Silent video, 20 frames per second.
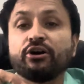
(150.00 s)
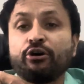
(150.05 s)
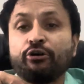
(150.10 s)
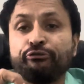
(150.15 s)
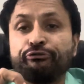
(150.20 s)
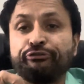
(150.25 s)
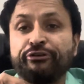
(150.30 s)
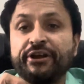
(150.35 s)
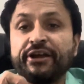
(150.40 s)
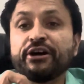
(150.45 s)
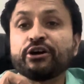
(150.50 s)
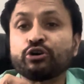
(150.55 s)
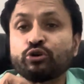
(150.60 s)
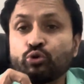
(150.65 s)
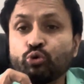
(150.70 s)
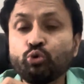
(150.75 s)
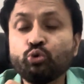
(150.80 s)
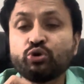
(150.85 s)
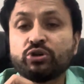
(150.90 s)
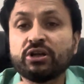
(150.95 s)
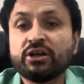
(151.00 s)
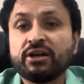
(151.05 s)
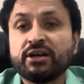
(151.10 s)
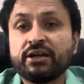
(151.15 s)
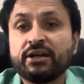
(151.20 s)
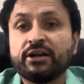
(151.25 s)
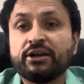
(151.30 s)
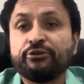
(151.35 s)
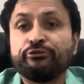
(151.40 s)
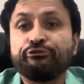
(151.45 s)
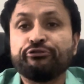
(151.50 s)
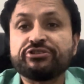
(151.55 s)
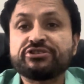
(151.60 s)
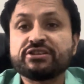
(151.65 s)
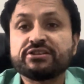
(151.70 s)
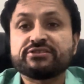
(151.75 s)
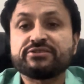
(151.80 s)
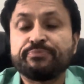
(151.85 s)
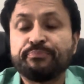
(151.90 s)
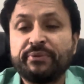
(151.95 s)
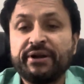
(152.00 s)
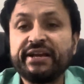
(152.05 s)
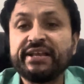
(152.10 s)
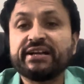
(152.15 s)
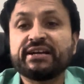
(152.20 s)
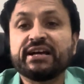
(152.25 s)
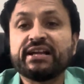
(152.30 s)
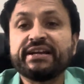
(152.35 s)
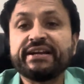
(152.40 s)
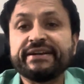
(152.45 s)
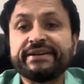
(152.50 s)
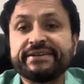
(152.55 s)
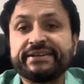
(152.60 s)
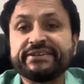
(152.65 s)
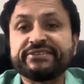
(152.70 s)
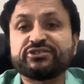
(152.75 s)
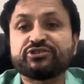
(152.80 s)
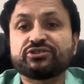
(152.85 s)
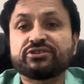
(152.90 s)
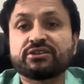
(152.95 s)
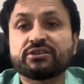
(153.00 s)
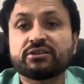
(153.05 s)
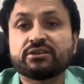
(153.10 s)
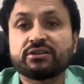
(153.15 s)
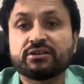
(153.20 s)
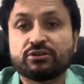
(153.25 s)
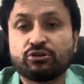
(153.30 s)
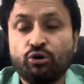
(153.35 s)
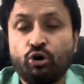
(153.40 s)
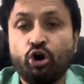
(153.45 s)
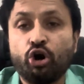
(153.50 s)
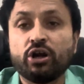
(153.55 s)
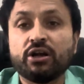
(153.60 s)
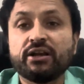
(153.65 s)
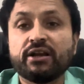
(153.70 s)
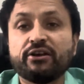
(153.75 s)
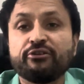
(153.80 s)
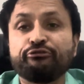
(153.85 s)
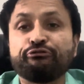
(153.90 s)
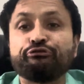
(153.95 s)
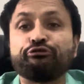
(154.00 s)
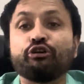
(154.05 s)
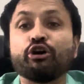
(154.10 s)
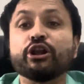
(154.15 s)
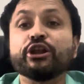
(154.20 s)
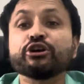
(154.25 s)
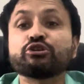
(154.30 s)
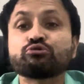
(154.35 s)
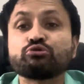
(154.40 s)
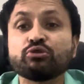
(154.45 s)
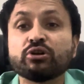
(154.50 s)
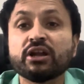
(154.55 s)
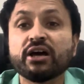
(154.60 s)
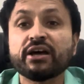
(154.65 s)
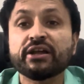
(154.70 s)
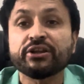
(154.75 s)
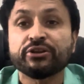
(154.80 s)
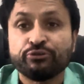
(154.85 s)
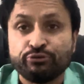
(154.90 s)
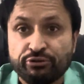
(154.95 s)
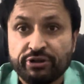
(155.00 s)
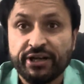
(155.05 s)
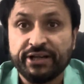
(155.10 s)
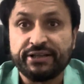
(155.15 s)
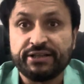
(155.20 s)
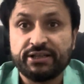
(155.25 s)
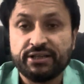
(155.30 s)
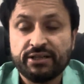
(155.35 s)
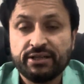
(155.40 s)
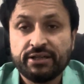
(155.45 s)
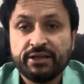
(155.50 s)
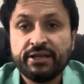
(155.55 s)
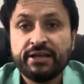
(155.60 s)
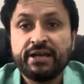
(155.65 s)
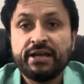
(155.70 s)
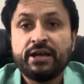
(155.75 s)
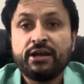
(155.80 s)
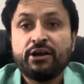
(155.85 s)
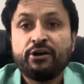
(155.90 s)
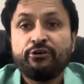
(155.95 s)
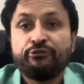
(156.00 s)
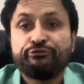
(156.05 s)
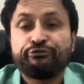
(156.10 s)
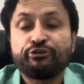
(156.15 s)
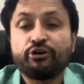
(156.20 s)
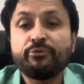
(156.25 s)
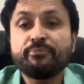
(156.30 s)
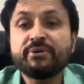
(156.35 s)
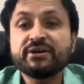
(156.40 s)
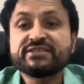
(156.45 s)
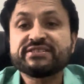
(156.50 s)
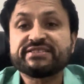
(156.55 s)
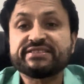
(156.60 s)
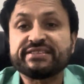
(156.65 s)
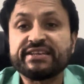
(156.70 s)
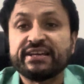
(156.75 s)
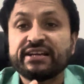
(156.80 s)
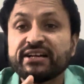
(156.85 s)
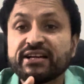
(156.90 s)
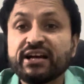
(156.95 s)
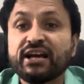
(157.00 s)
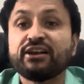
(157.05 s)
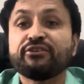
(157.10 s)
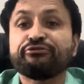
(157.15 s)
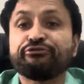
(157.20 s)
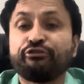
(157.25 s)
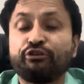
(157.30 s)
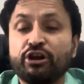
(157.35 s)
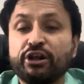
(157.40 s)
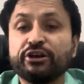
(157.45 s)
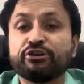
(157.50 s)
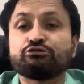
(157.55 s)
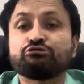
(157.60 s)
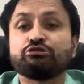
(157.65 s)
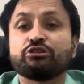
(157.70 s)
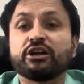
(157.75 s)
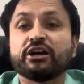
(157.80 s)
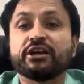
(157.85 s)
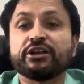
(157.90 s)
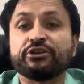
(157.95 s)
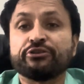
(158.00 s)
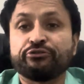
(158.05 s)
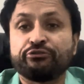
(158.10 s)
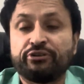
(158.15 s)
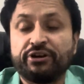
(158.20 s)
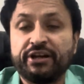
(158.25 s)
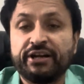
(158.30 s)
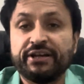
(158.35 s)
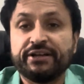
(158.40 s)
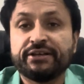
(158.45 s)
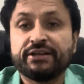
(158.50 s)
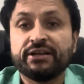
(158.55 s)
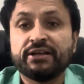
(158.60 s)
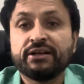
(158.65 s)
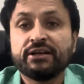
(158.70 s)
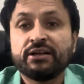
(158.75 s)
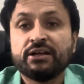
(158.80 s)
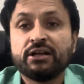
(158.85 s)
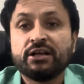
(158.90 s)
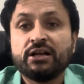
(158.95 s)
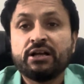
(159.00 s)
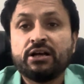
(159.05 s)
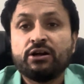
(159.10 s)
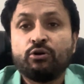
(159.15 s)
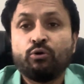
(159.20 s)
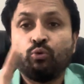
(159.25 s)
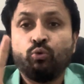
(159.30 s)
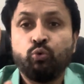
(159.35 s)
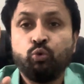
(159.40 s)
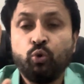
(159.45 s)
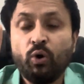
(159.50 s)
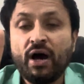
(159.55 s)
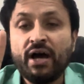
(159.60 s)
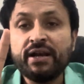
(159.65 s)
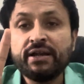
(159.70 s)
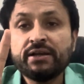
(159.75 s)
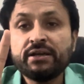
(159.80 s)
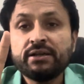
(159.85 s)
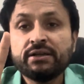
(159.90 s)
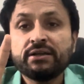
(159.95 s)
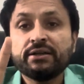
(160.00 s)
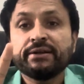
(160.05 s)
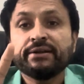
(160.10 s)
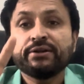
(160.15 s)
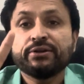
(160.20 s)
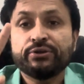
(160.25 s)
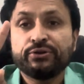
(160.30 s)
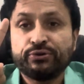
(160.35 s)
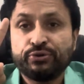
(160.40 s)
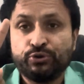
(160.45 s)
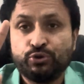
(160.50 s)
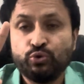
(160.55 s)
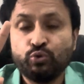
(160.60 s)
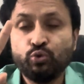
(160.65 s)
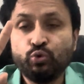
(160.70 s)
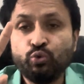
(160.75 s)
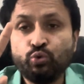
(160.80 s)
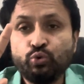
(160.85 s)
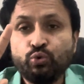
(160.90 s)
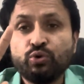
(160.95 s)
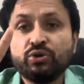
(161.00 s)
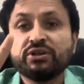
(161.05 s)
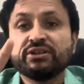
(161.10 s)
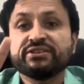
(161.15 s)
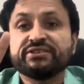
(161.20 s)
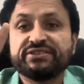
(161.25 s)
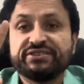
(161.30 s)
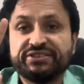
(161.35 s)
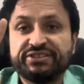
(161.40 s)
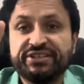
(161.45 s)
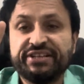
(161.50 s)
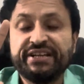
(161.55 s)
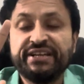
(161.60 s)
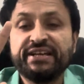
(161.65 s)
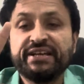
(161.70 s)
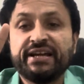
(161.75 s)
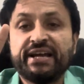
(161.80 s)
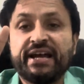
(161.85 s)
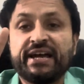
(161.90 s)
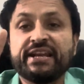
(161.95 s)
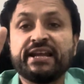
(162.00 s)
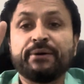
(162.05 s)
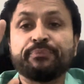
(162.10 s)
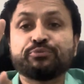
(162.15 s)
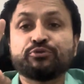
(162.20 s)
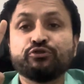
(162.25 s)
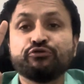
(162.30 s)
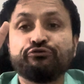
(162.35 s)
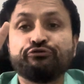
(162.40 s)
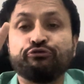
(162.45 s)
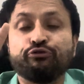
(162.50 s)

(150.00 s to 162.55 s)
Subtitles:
of hair root, which is medically it is called follicular unit. From a single follicular unit, 1, 2, 3 and up to